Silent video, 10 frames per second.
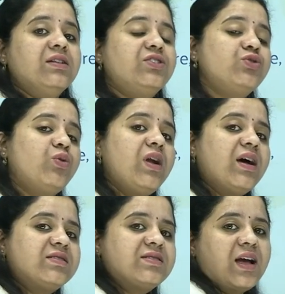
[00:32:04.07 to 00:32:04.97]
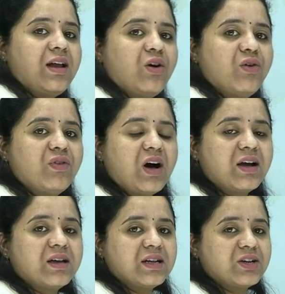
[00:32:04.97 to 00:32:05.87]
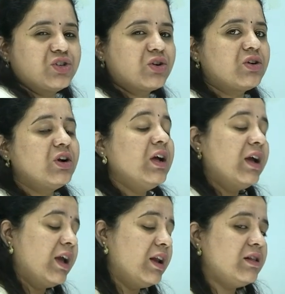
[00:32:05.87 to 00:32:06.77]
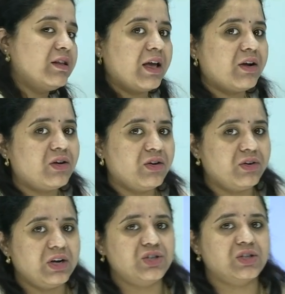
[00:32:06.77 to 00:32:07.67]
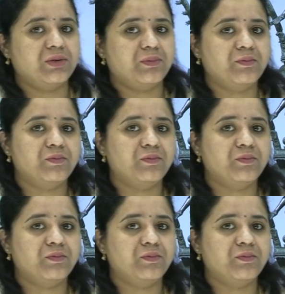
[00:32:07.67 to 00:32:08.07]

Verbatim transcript: the Chola style of architecture in their region.